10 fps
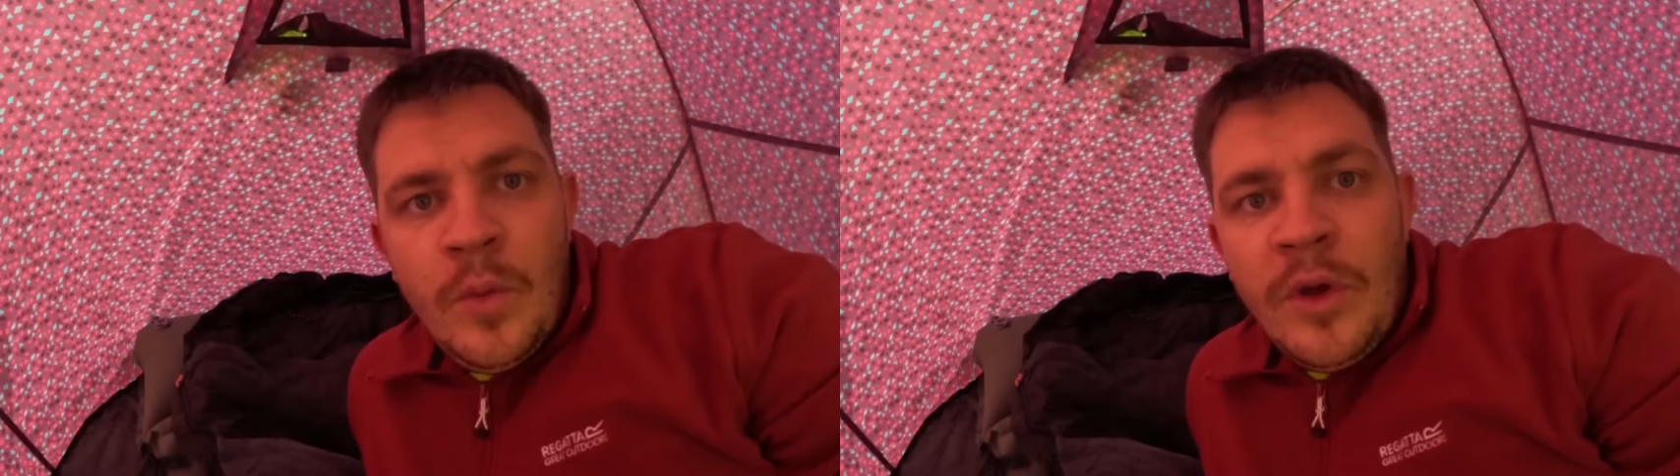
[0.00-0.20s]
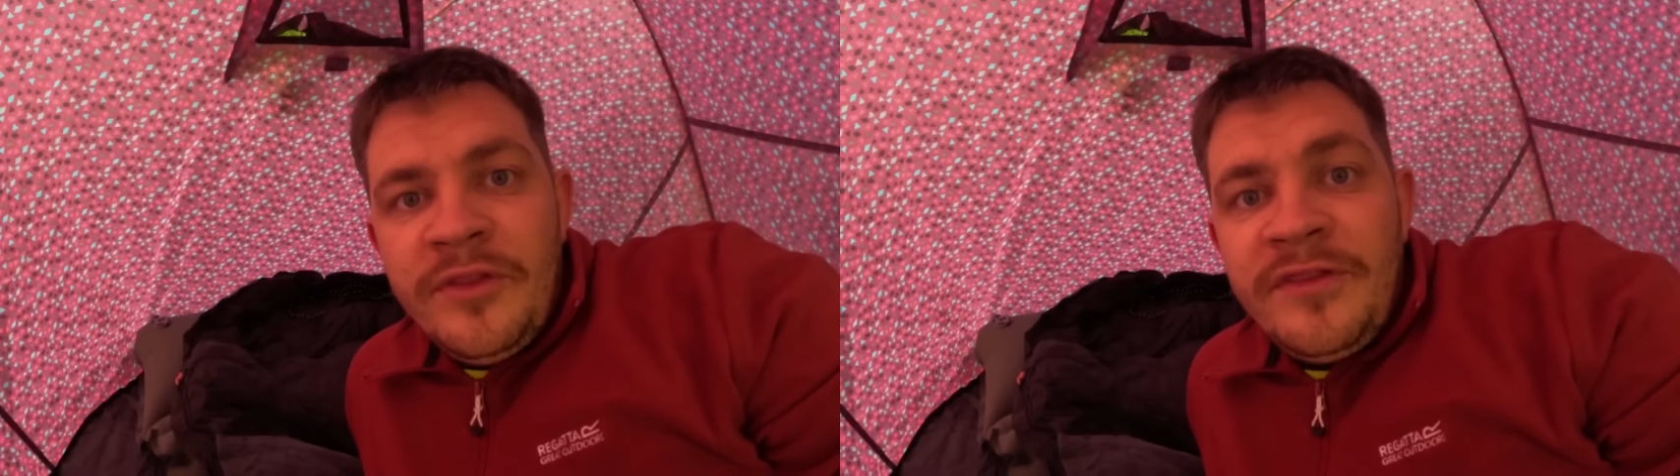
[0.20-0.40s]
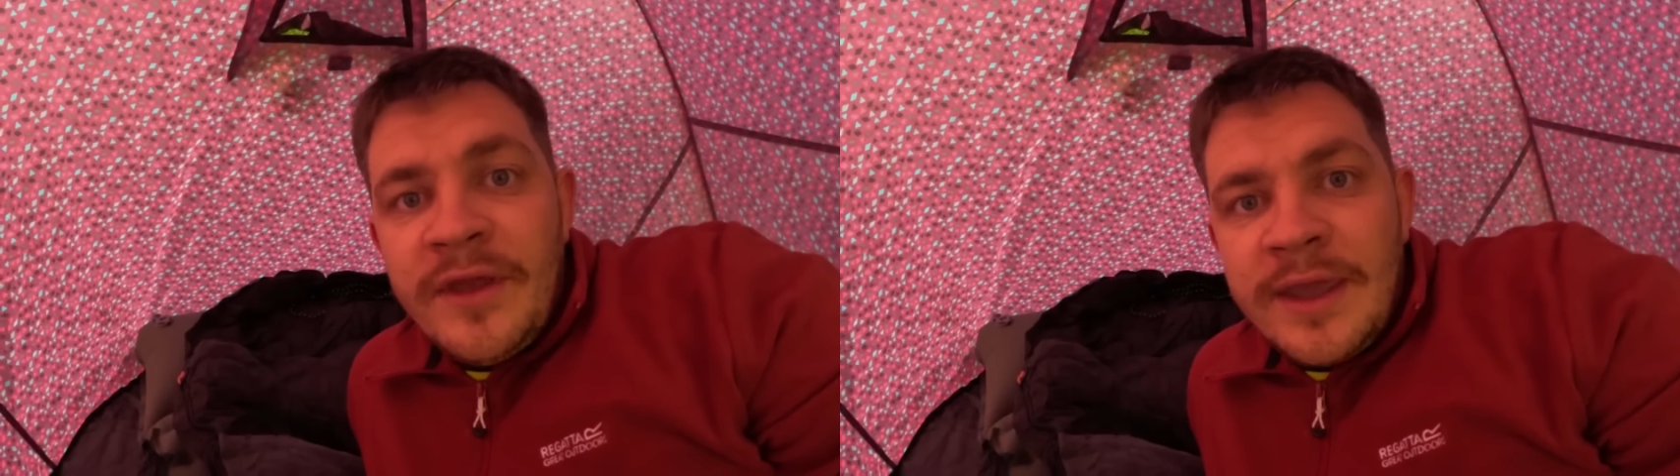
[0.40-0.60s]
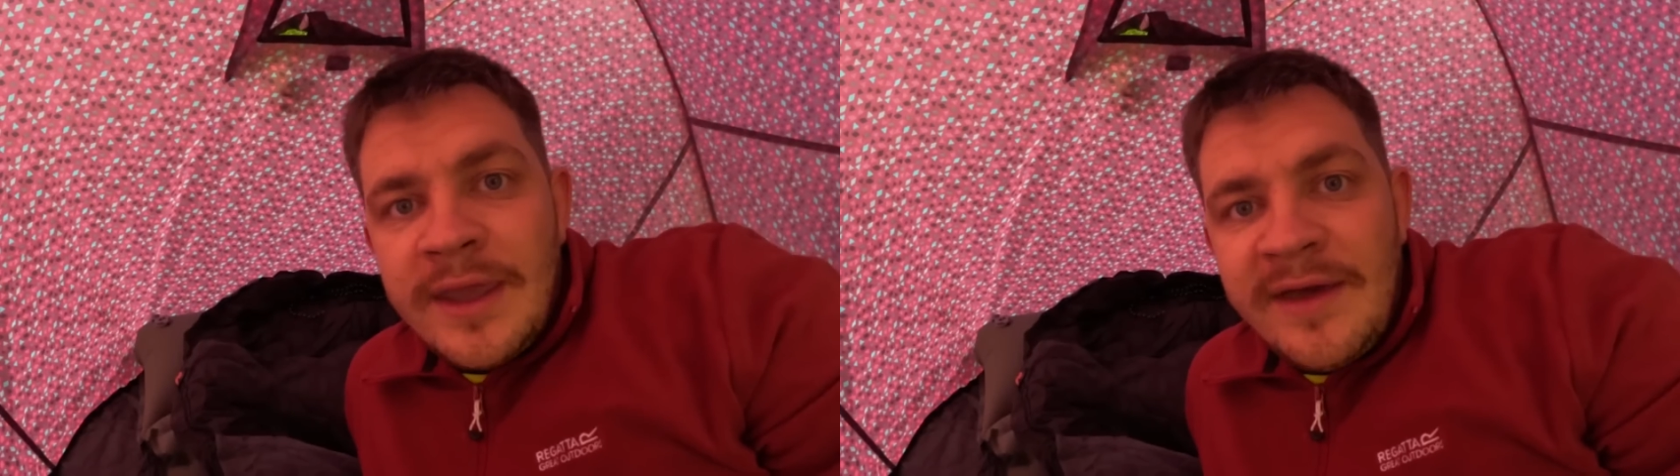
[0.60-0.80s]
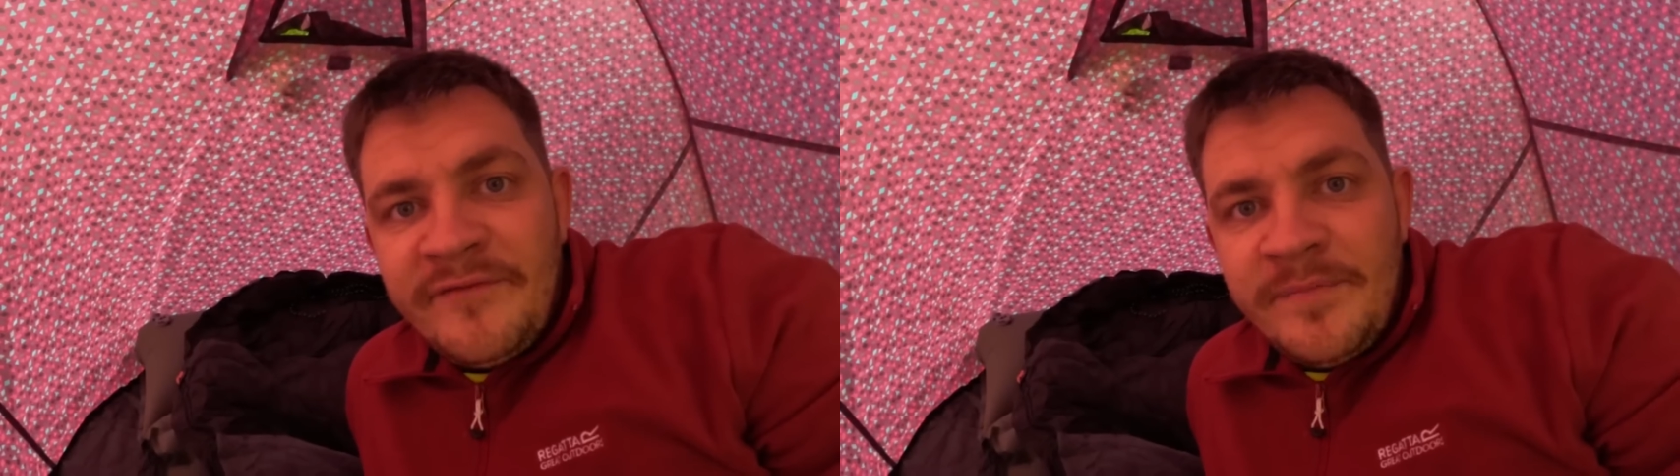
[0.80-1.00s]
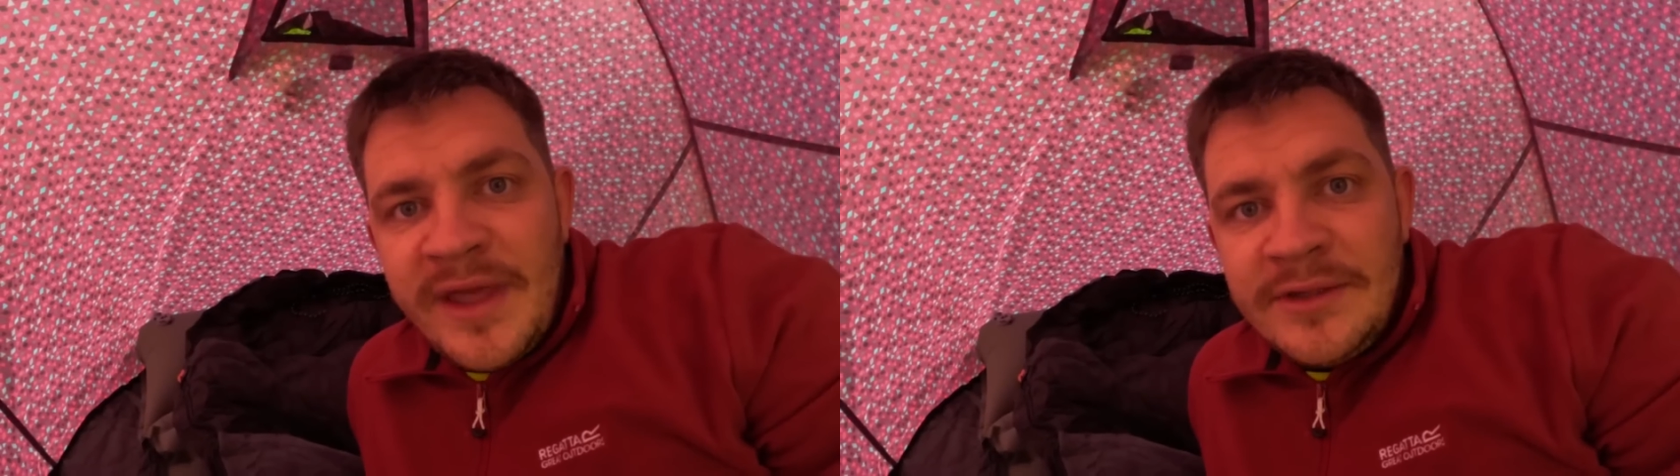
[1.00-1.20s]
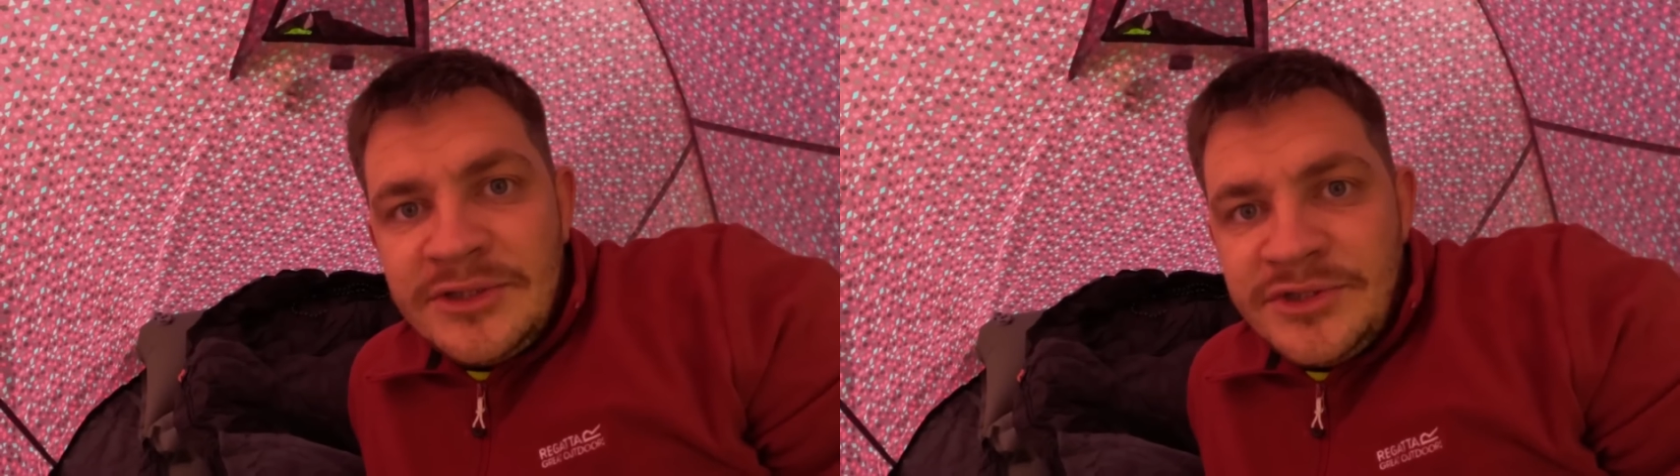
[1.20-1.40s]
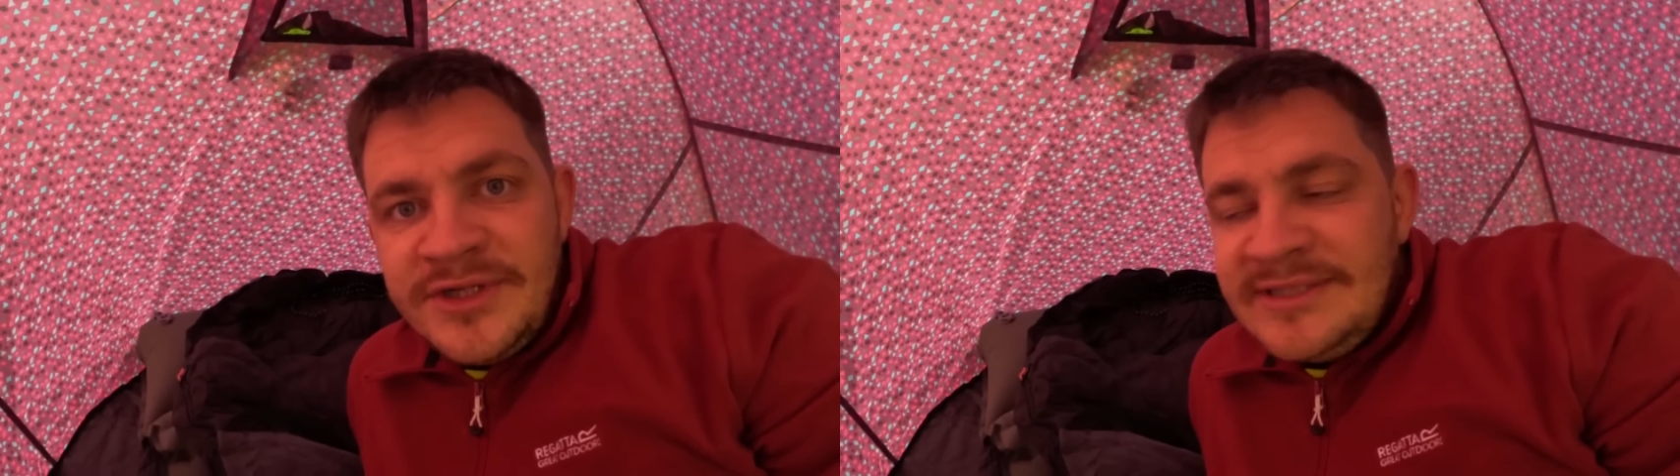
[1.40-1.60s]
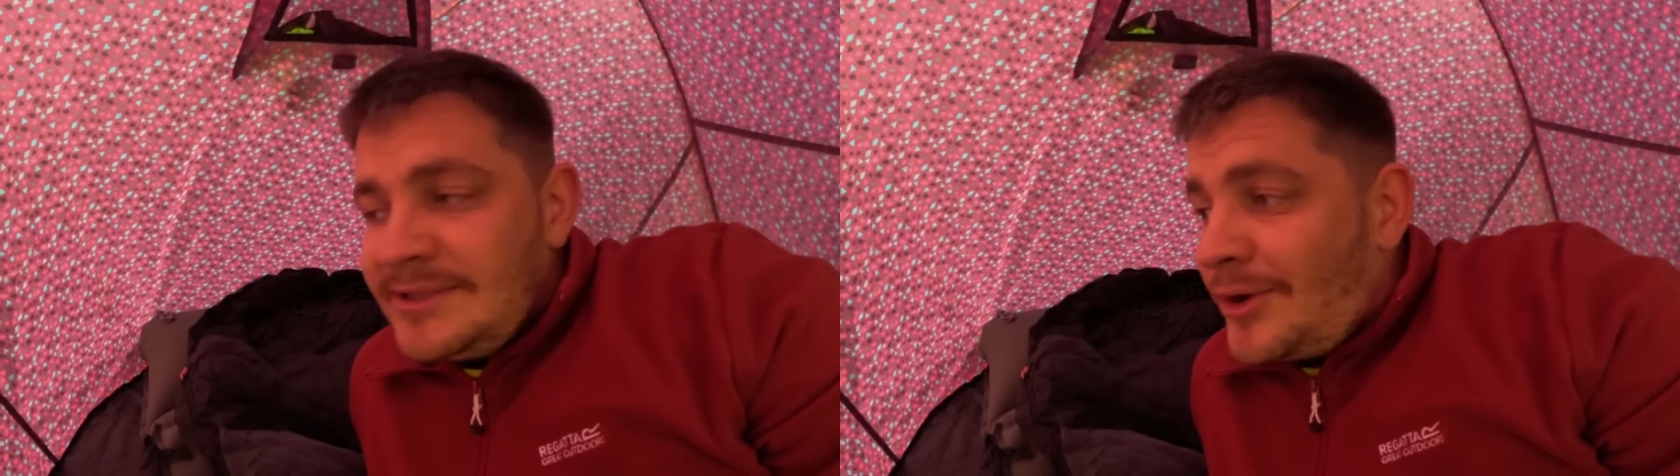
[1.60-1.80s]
One thing you haven't mentioned is the